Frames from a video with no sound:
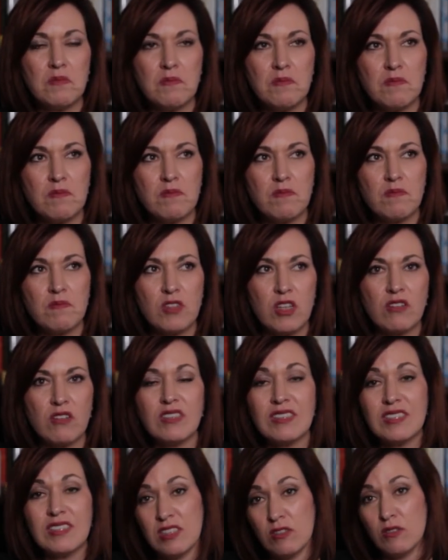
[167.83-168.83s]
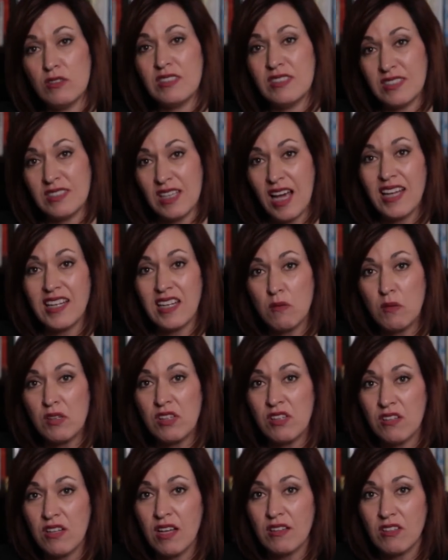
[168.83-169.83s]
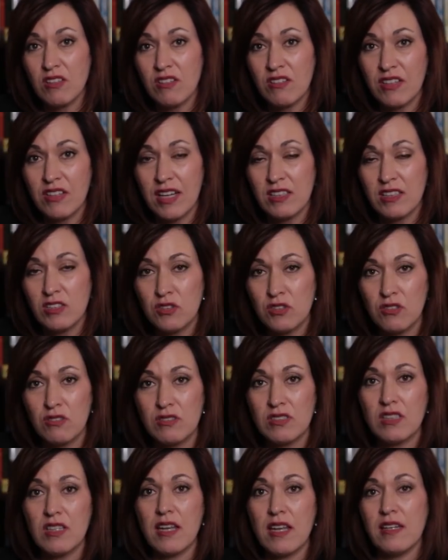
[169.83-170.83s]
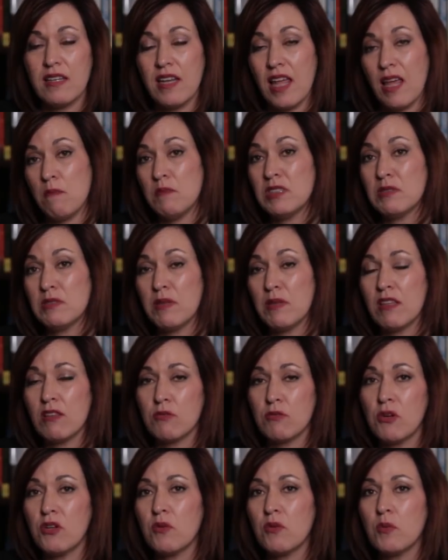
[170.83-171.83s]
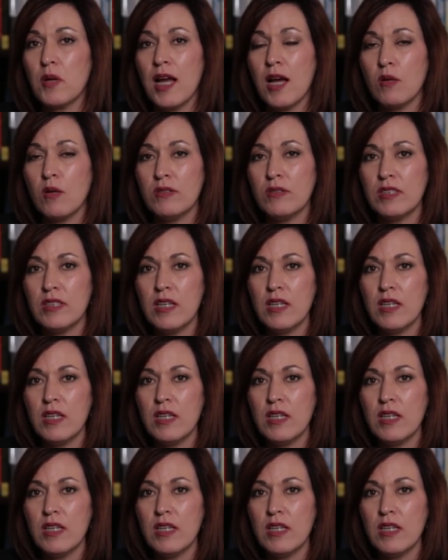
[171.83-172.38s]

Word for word: they're just still deciding whether or not they're going to enter. There's a lot of mm-hmm. names being thrown around.